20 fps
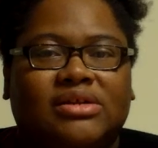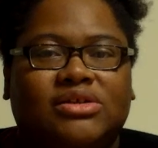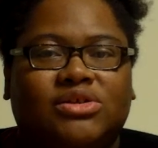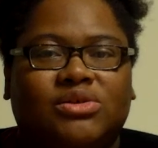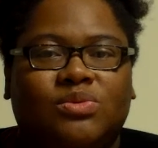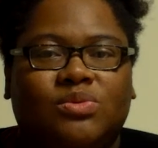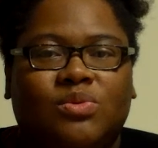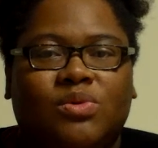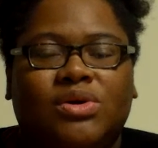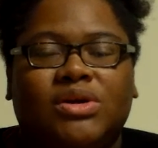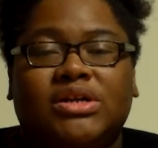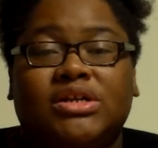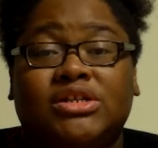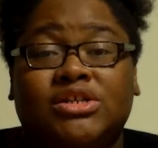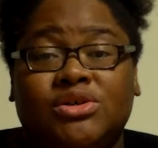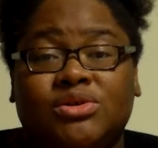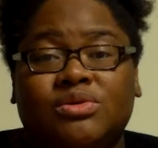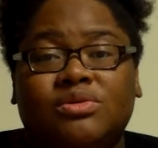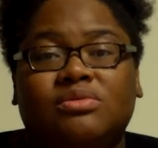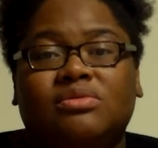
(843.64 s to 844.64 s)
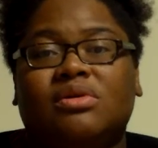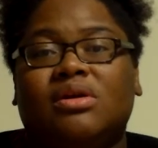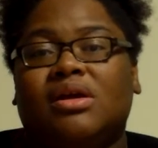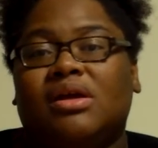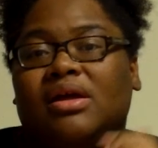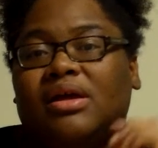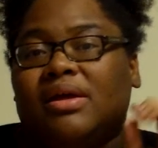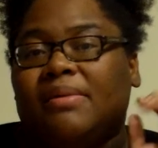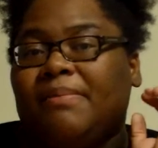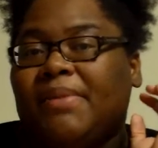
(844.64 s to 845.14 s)
that you want to do,
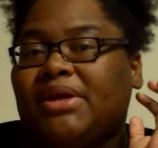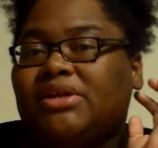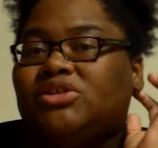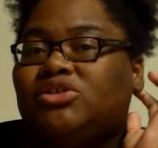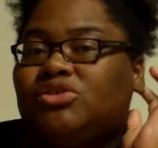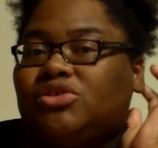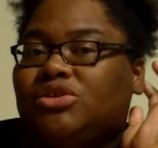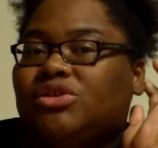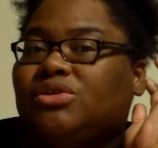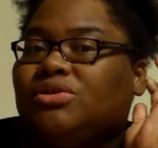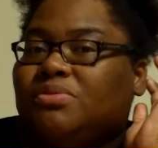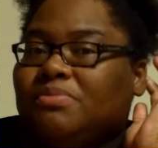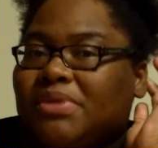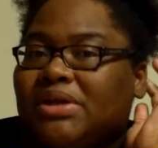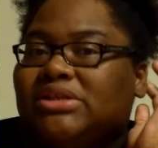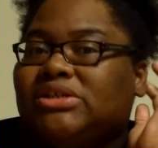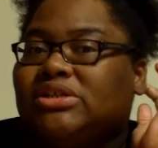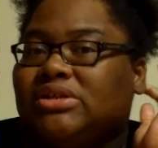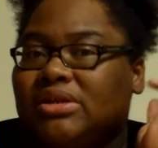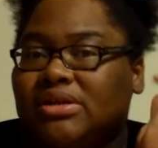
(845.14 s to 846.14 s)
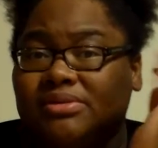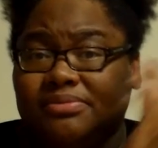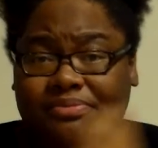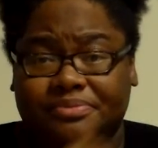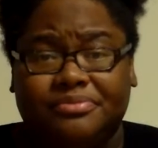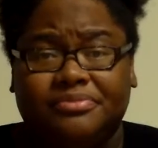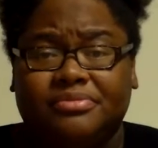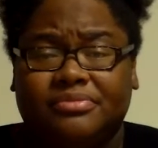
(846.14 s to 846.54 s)
make sure you mention it,